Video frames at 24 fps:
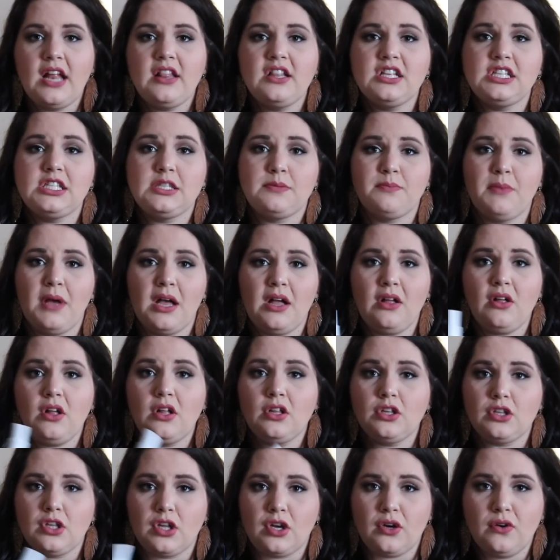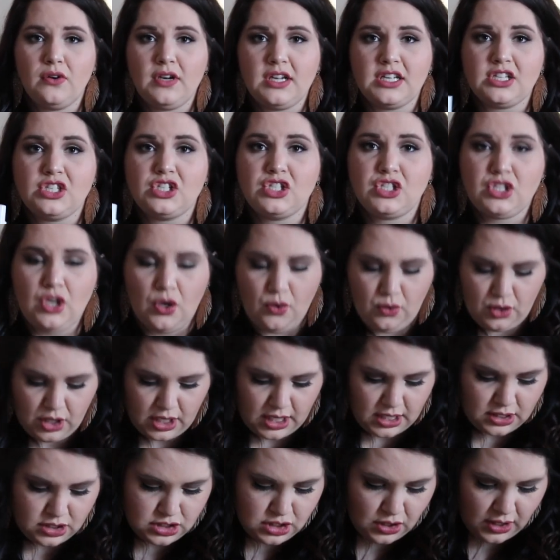and the smell alone is so good.